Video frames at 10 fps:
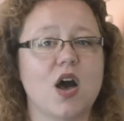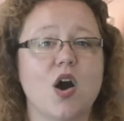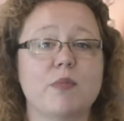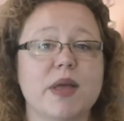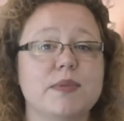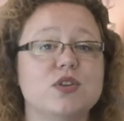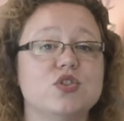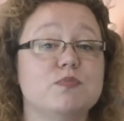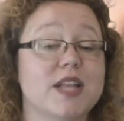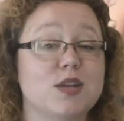Or maybe you
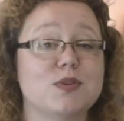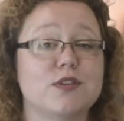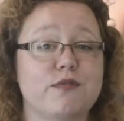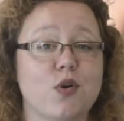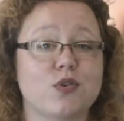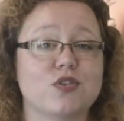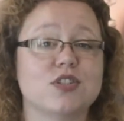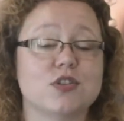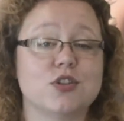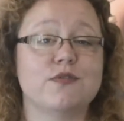just played with the phone
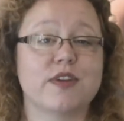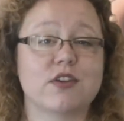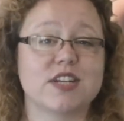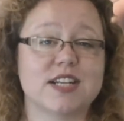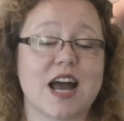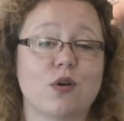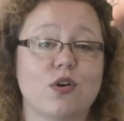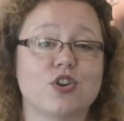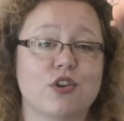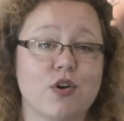until you figured it out
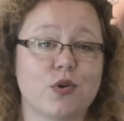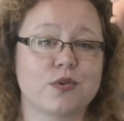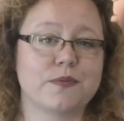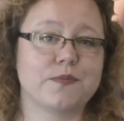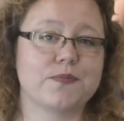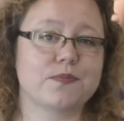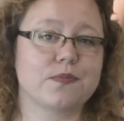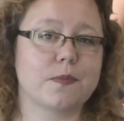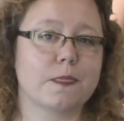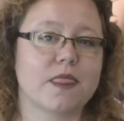on your own.
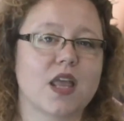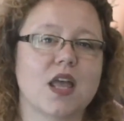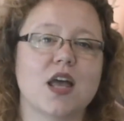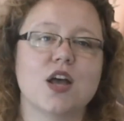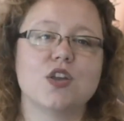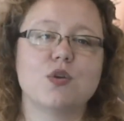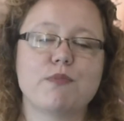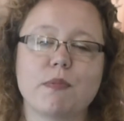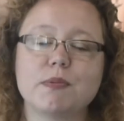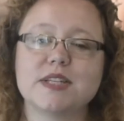You
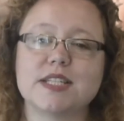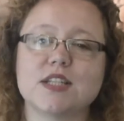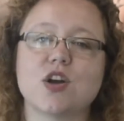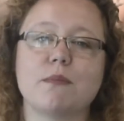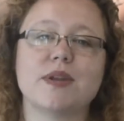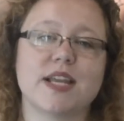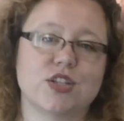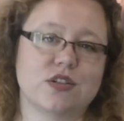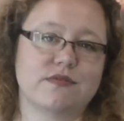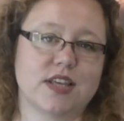probably did a
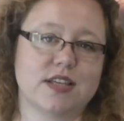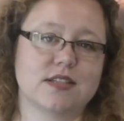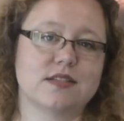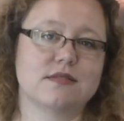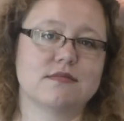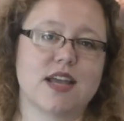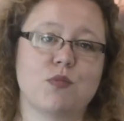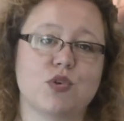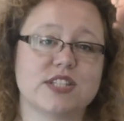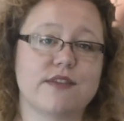combination of these,
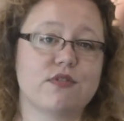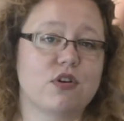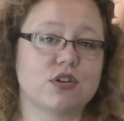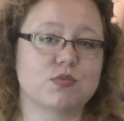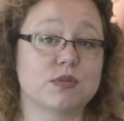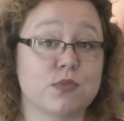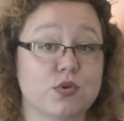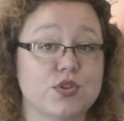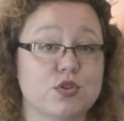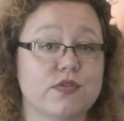in whatever order was
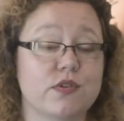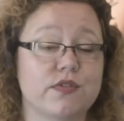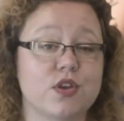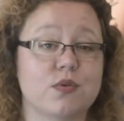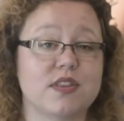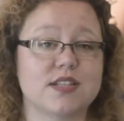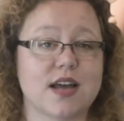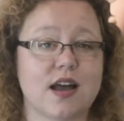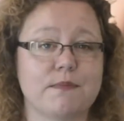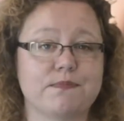most useful for you at the
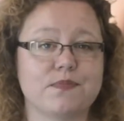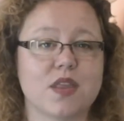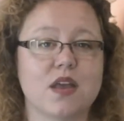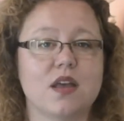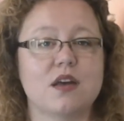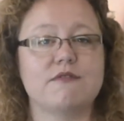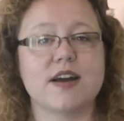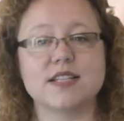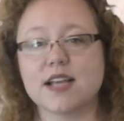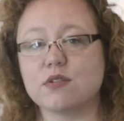time,
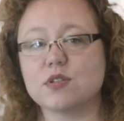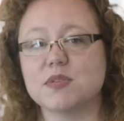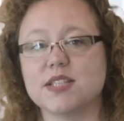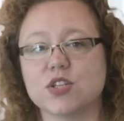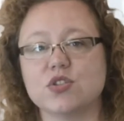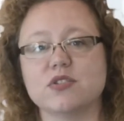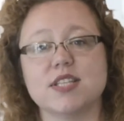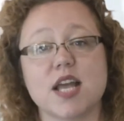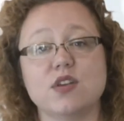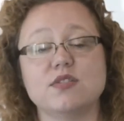finding out some essentials
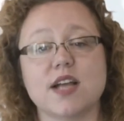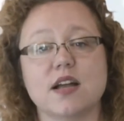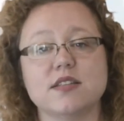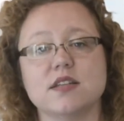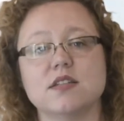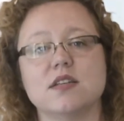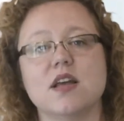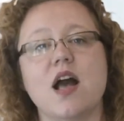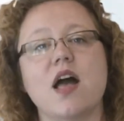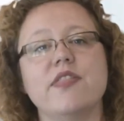to get you started
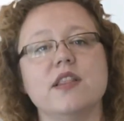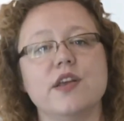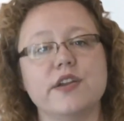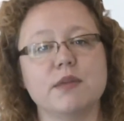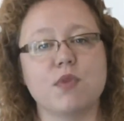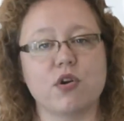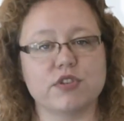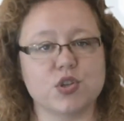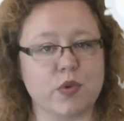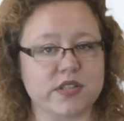and then learning more
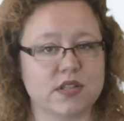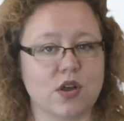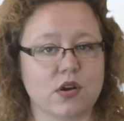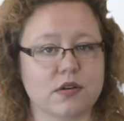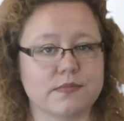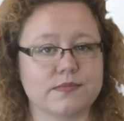as you went along.